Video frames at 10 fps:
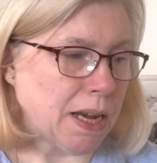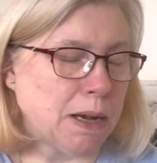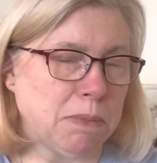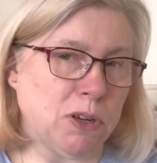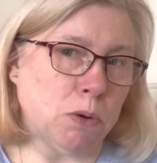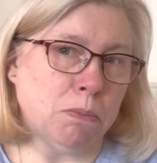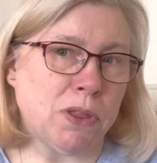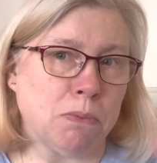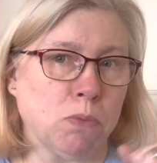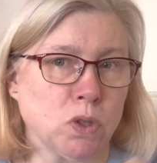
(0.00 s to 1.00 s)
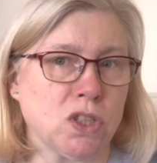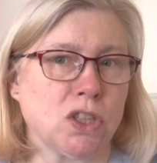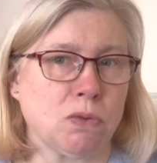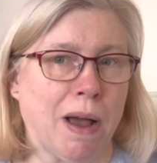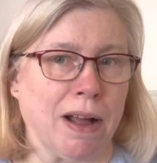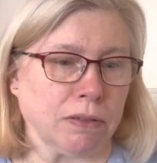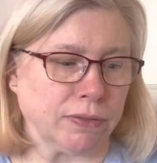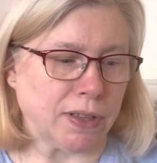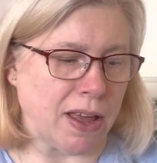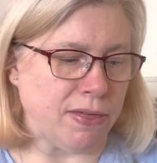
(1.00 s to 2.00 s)
but number them 1 to 12,
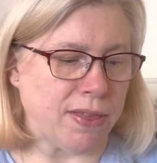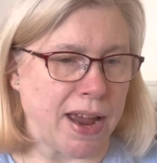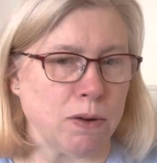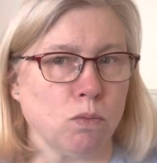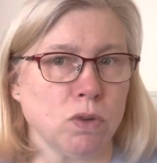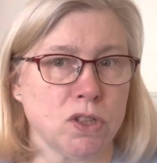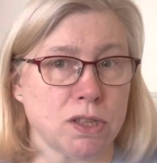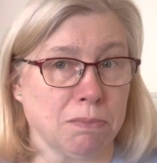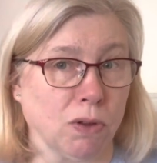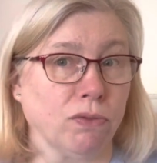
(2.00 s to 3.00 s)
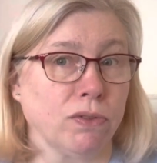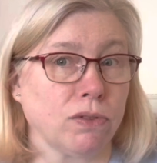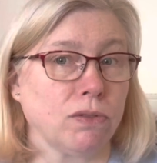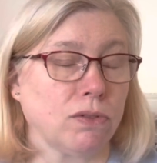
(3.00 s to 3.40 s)
and then once a month